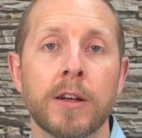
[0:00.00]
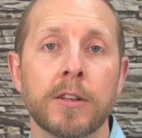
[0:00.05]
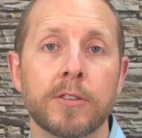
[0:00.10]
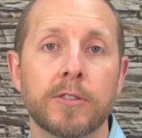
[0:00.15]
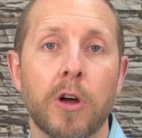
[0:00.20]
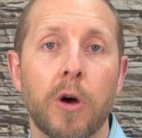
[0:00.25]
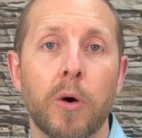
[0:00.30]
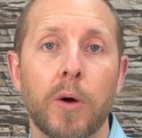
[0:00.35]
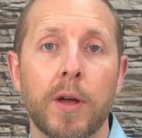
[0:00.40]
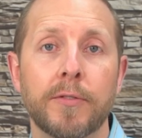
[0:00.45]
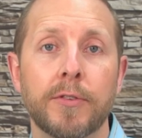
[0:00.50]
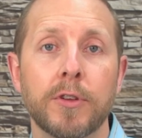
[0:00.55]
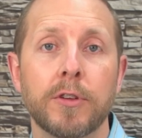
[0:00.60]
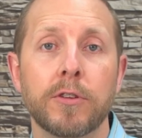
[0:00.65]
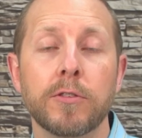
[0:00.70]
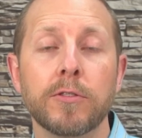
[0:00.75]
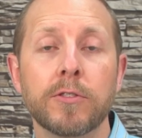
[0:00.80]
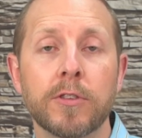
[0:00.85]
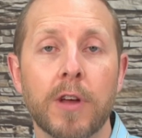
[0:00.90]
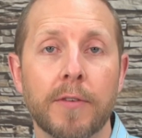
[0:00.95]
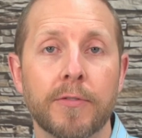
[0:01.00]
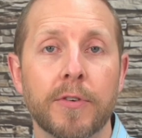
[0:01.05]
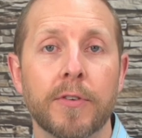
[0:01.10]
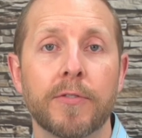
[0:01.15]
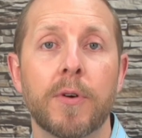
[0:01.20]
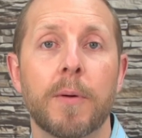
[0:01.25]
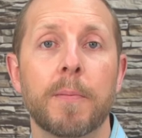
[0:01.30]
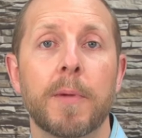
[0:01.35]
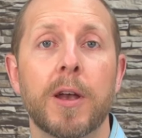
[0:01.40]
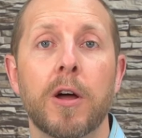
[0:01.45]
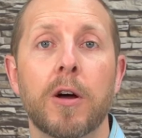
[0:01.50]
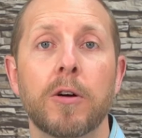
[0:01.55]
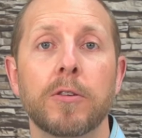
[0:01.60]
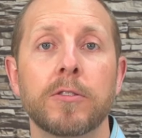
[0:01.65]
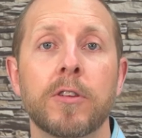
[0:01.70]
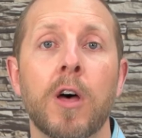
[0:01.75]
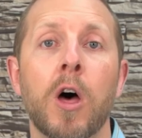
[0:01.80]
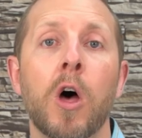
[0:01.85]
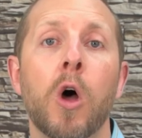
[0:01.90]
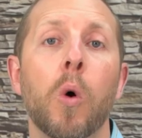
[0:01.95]
So if you do suffer from
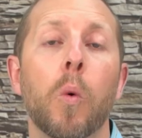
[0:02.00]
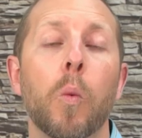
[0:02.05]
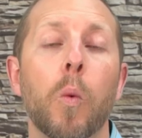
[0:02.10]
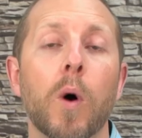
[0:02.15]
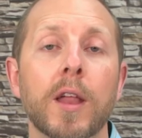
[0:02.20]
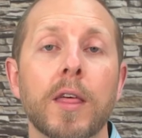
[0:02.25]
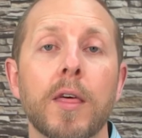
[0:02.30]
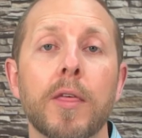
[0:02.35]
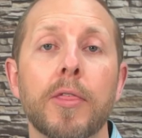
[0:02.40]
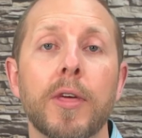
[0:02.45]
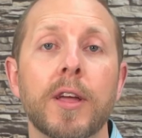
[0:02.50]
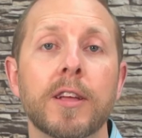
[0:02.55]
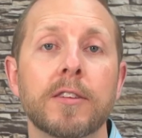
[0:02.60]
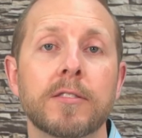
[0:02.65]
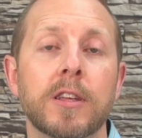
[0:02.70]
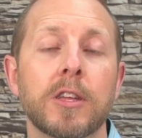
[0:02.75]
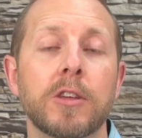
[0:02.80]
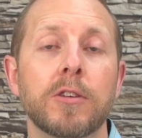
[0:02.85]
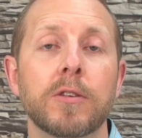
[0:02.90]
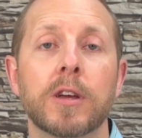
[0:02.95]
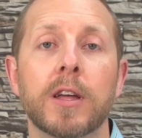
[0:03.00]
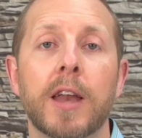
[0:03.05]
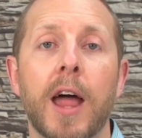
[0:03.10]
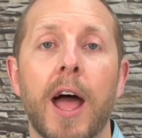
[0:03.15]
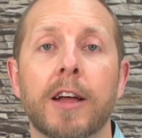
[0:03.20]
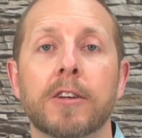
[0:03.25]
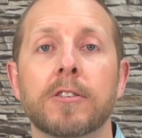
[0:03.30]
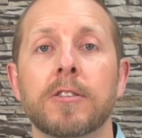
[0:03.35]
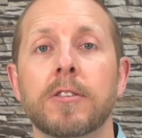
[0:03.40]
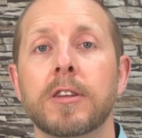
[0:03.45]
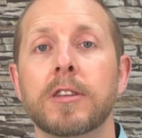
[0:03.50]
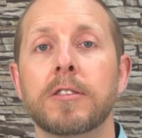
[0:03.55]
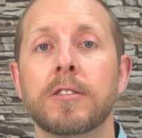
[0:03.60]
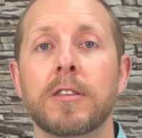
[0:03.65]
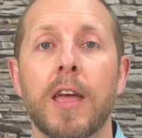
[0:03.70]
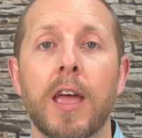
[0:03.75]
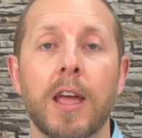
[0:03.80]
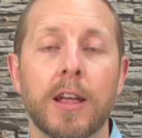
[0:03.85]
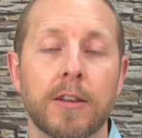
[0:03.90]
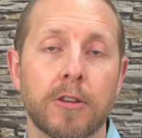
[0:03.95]
Raynaud's, one of the things that you can actually
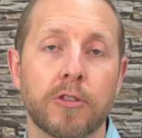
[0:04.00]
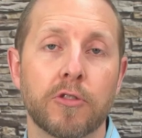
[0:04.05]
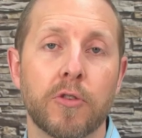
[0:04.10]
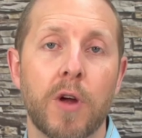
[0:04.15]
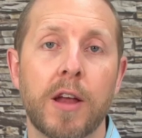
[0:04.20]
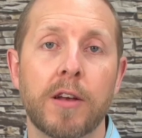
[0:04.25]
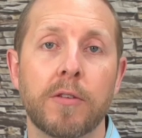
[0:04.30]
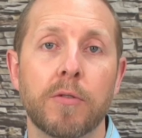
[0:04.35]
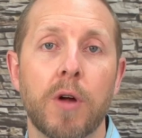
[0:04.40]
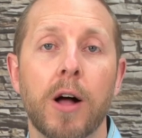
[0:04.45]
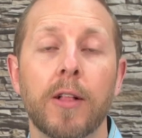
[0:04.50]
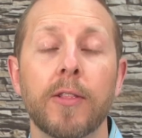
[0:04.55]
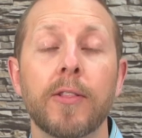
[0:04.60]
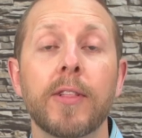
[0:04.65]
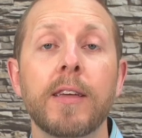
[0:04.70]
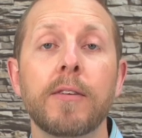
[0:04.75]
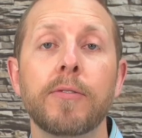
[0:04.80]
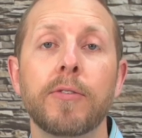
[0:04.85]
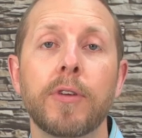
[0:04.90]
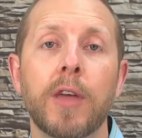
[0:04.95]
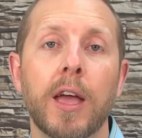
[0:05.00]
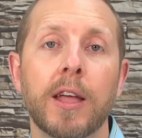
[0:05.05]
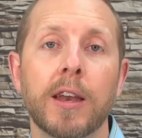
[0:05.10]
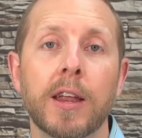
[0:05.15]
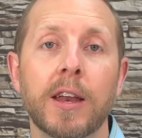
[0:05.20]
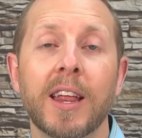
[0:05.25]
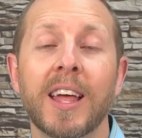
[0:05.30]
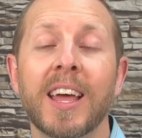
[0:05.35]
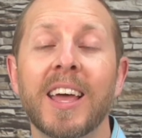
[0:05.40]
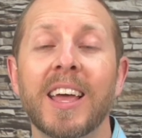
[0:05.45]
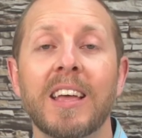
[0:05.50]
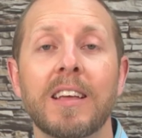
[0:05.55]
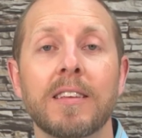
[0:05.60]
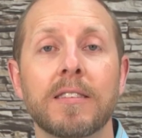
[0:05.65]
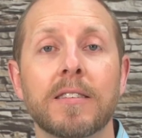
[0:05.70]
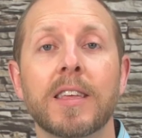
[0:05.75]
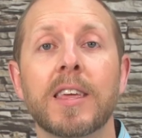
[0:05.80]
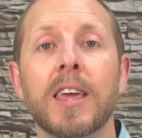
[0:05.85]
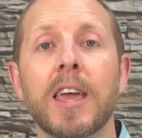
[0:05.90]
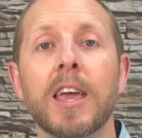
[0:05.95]
take to try and alleviate it
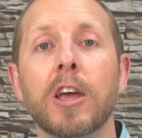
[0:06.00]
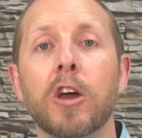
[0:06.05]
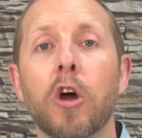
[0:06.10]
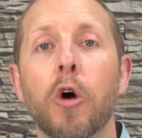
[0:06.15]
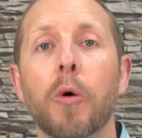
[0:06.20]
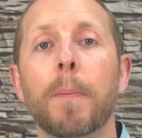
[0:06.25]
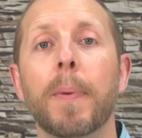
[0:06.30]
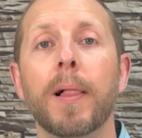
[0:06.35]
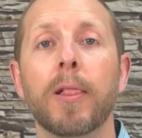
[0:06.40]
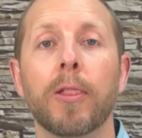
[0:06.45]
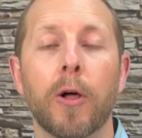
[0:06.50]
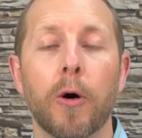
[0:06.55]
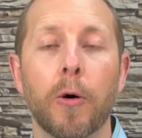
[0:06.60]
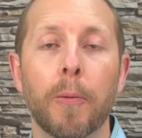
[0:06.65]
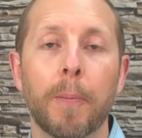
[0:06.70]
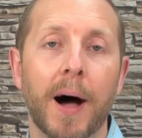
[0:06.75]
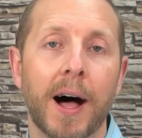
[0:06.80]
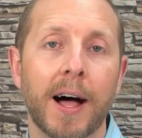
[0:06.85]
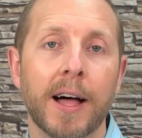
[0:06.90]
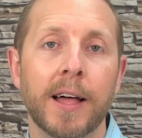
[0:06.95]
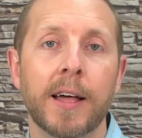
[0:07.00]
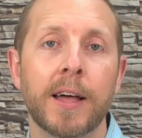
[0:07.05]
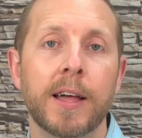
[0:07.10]
is Ginkgo Biloba.